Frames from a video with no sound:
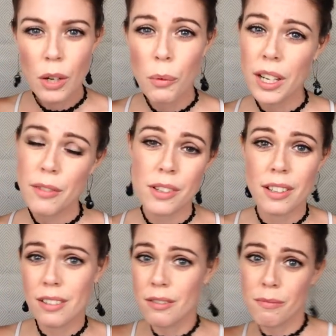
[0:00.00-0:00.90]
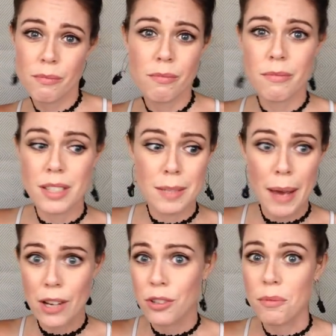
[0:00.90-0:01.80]
whatever
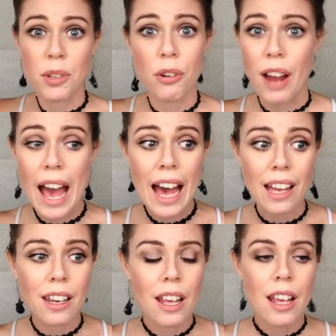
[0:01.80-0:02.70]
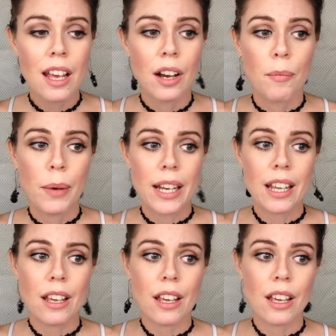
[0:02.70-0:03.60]
spectrum you're at
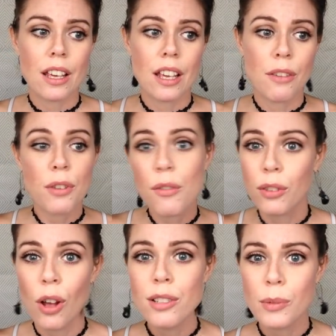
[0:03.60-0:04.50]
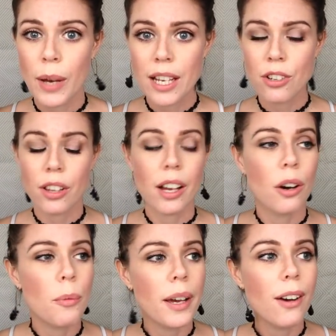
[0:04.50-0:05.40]
but if you've lost weight and you're like
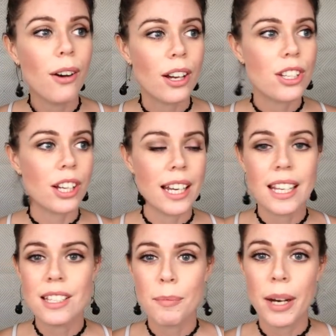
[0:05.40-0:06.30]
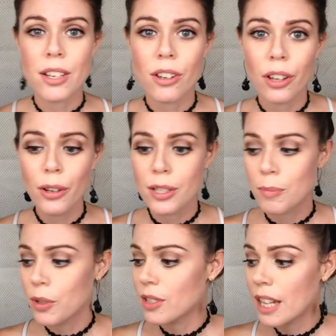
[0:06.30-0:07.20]
oh my gosh i need to buy new clothes
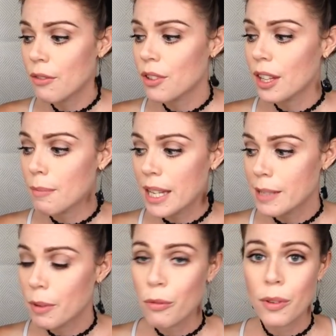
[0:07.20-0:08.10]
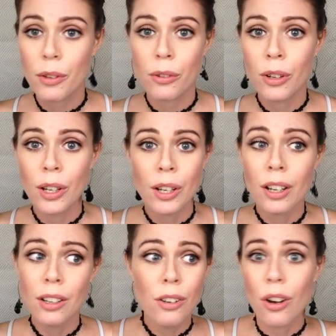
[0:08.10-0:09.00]
because everything makes me feel
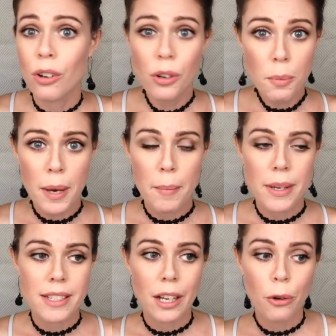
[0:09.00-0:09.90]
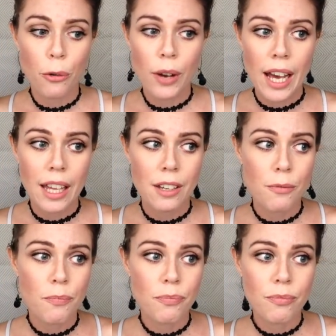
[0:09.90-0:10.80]
not good about myself
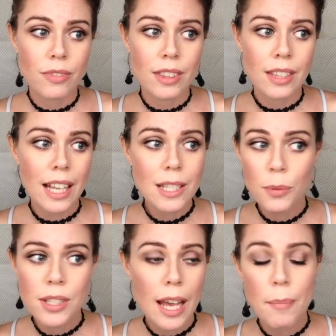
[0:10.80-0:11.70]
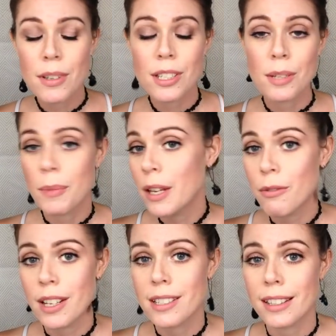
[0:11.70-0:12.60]
and that's what's happened to me
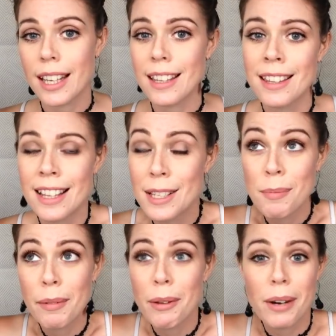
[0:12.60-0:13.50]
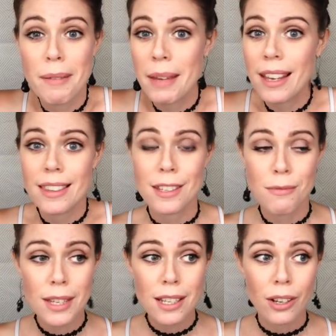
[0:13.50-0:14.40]
recently, and that's probably why I'm making this
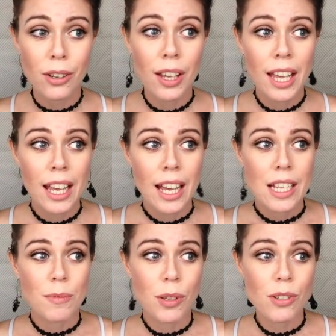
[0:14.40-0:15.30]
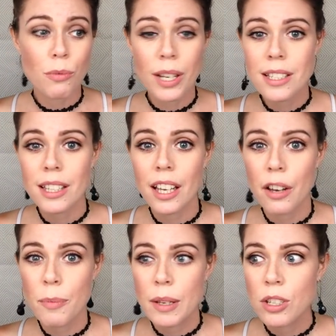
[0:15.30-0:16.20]
video, mm. is because recently
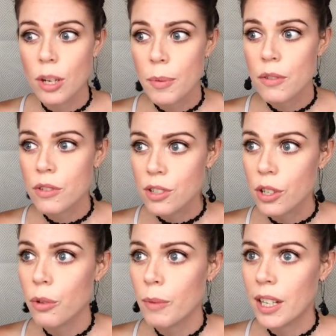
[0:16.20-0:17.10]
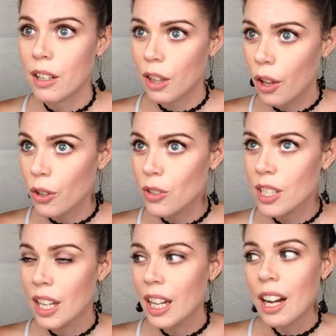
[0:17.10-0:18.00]
I've been shopping for so many
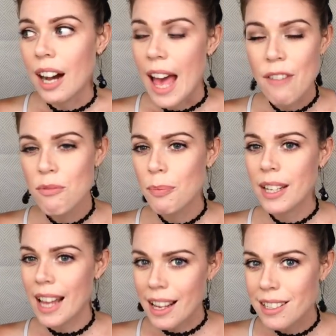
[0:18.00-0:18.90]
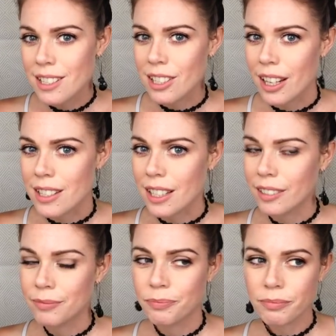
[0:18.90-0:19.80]
clothes. I haven't been
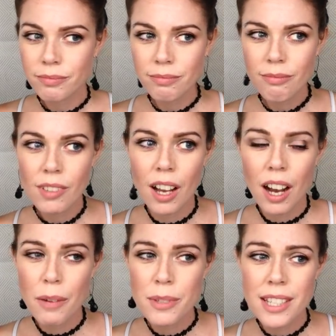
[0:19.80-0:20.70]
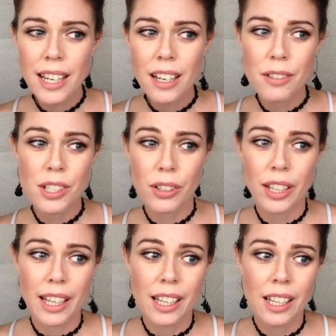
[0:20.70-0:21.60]
exercising. I would say I do
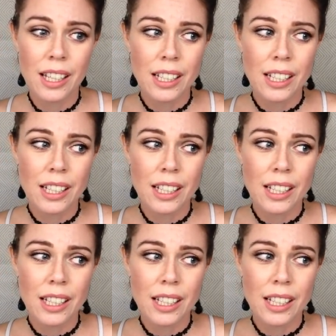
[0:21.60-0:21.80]
like